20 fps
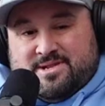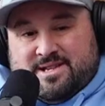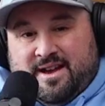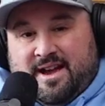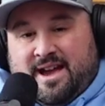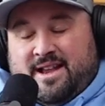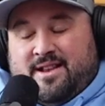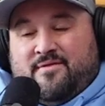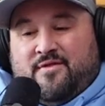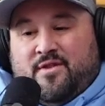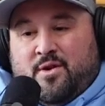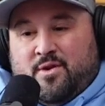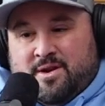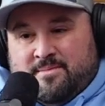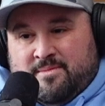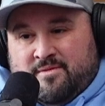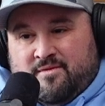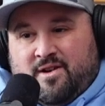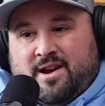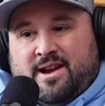So I had the phone
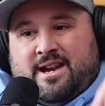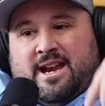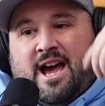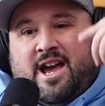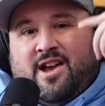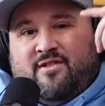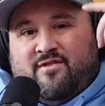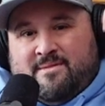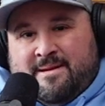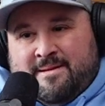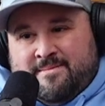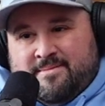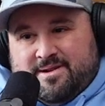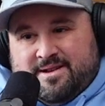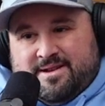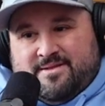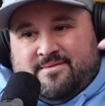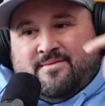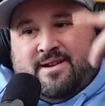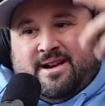number right and how you remembered
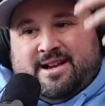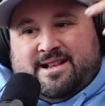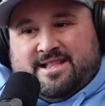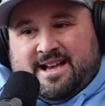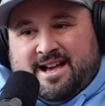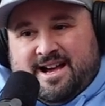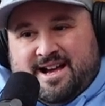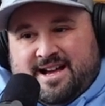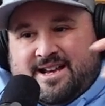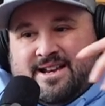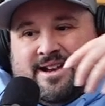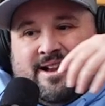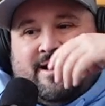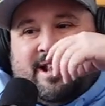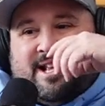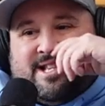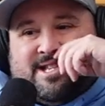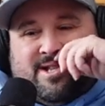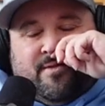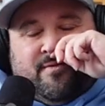it and what you thought and all
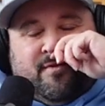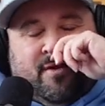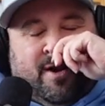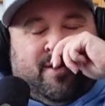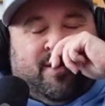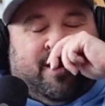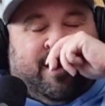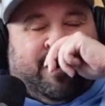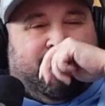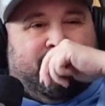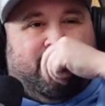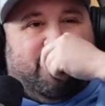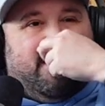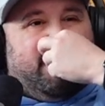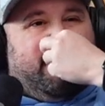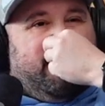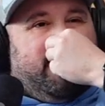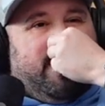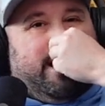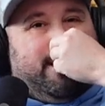that stuff, right? Like,
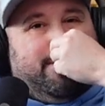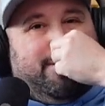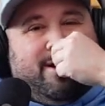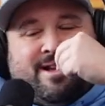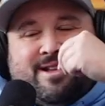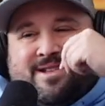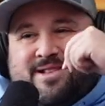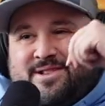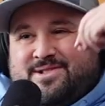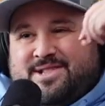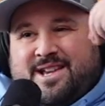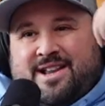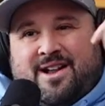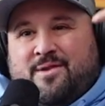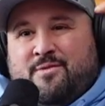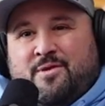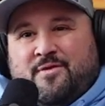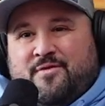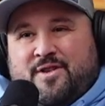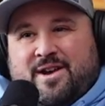and like you said,
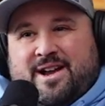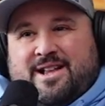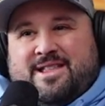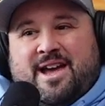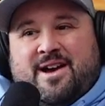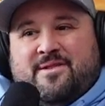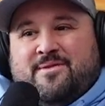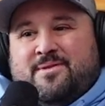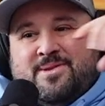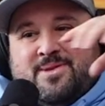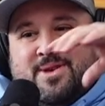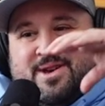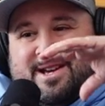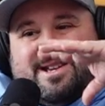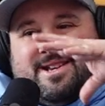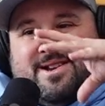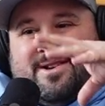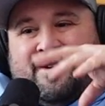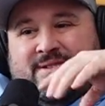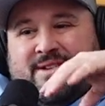I won't forget that one.
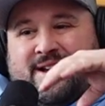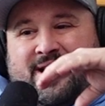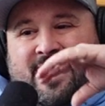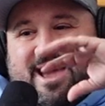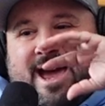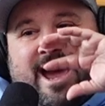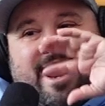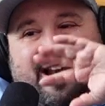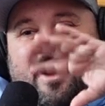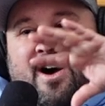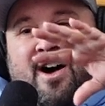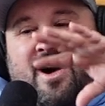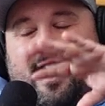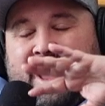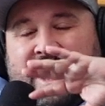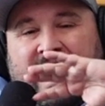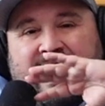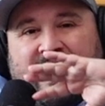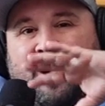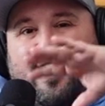Like, like I had
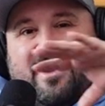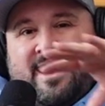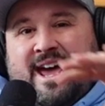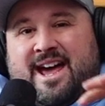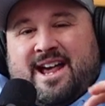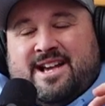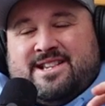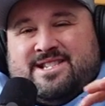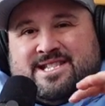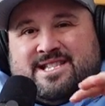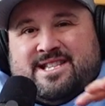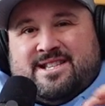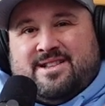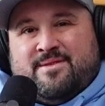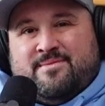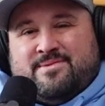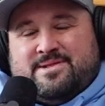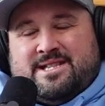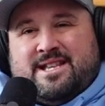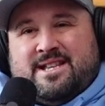all that.
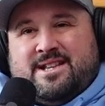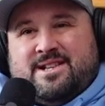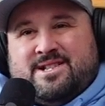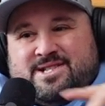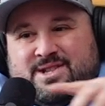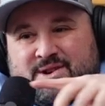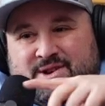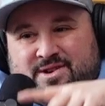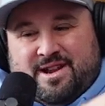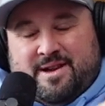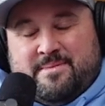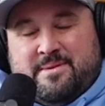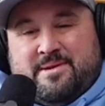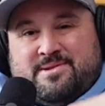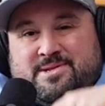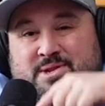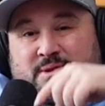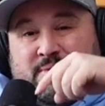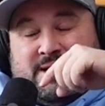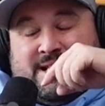So you're telling me it
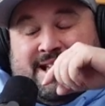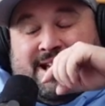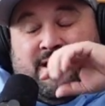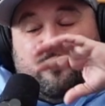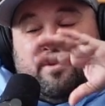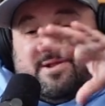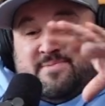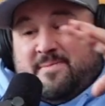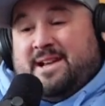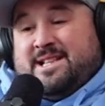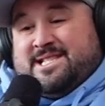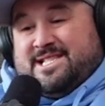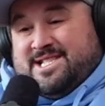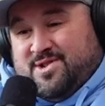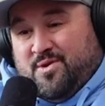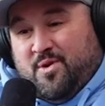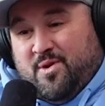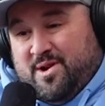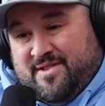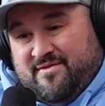was 2 weeks later, which makes the
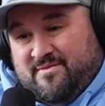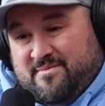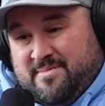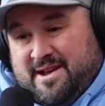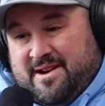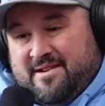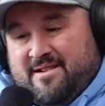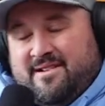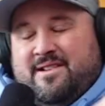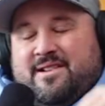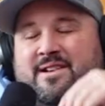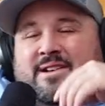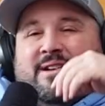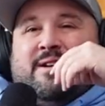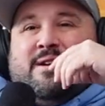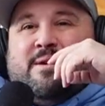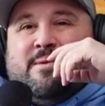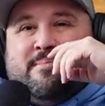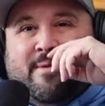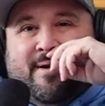story even better.
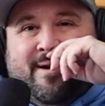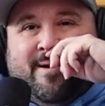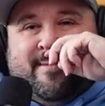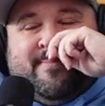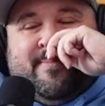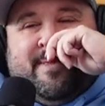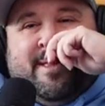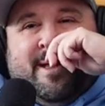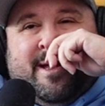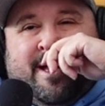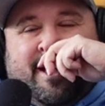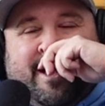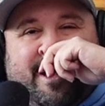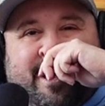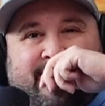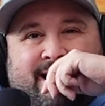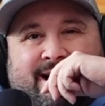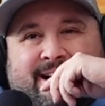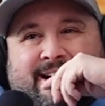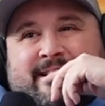But
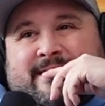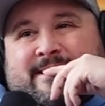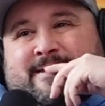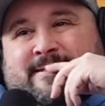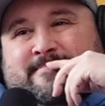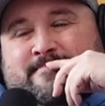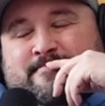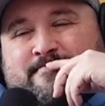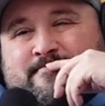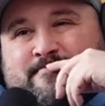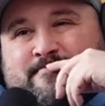I've